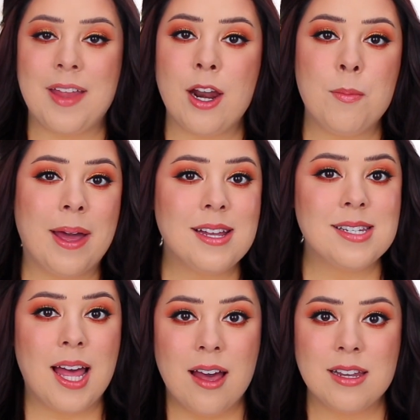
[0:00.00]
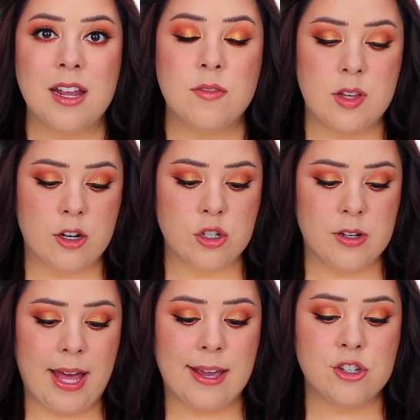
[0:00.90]
I don't buy a ton of
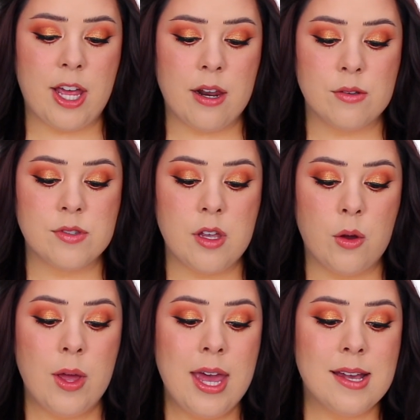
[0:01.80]
luxury eyeshadows, so